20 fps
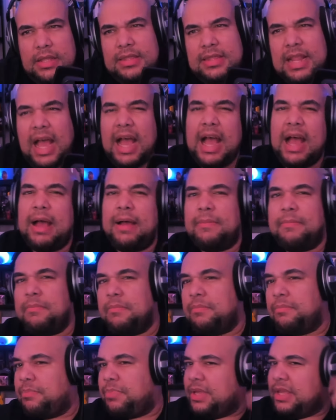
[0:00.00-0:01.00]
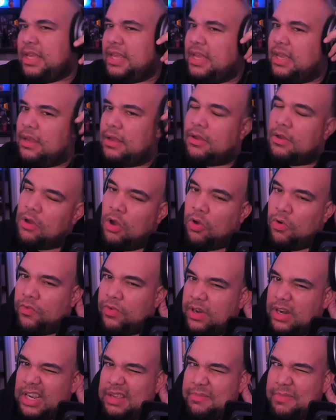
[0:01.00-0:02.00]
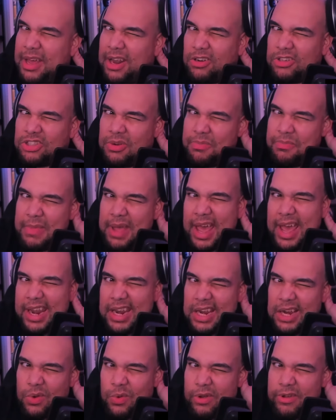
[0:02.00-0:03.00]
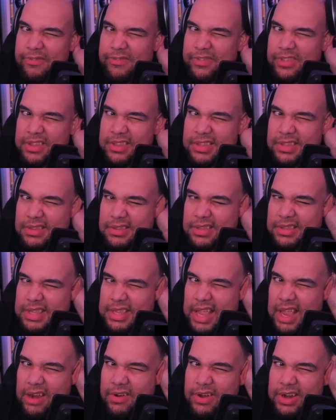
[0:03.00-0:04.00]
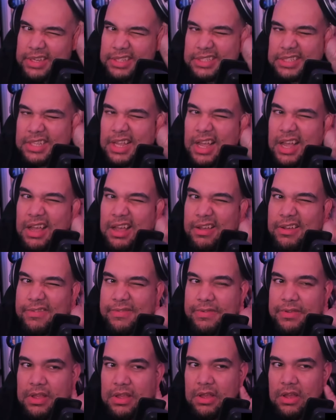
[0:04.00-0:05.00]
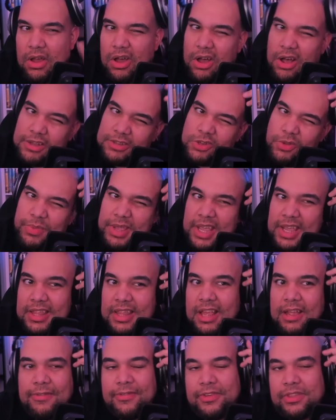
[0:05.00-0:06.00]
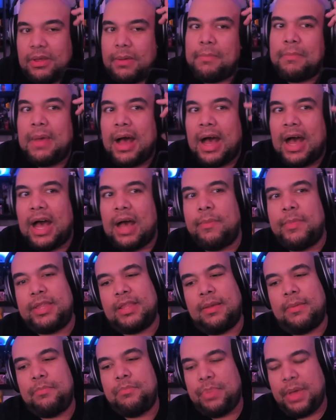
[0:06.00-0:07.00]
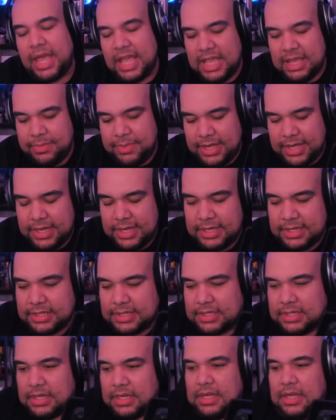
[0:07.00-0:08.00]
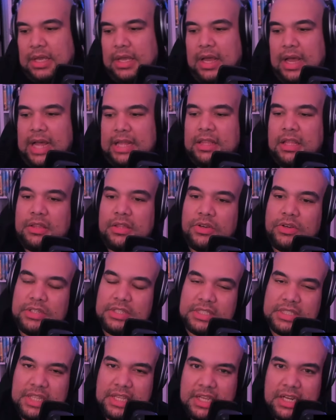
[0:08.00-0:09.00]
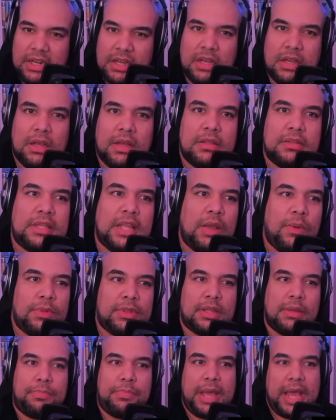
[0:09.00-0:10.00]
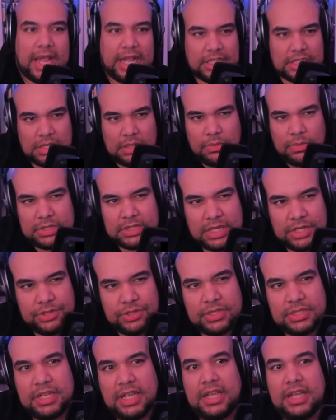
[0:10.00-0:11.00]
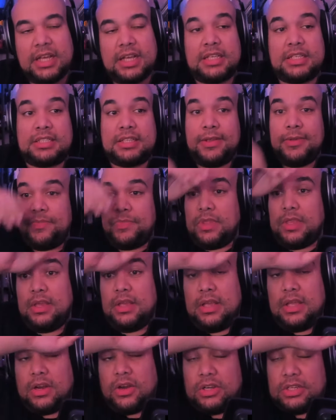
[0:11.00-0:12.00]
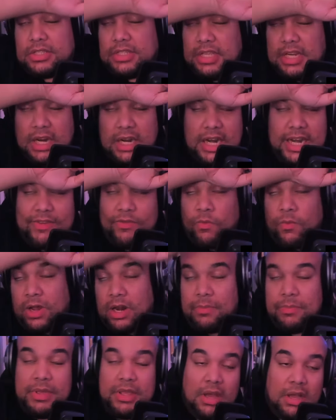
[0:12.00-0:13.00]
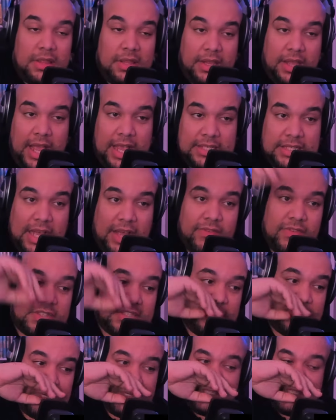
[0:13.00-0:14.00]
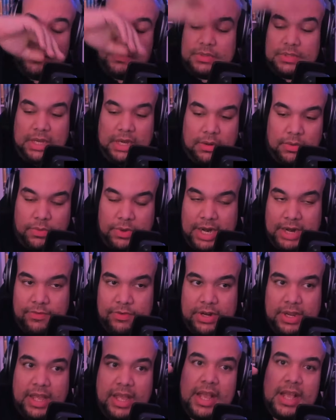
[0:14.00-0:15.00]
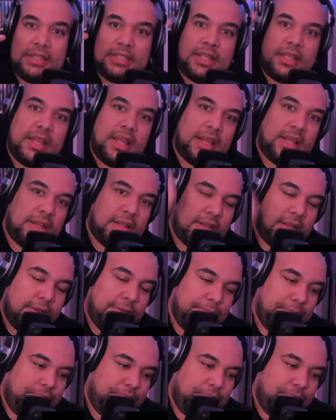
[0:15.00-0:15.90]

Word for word: not being overly melodramatic with the Derek stuff, also being there for the mom and the babies. I thought the Cristina thing with the patient was interesting because Cristina didn't even want to be on the case, obviously, because it was like a whatever case, and then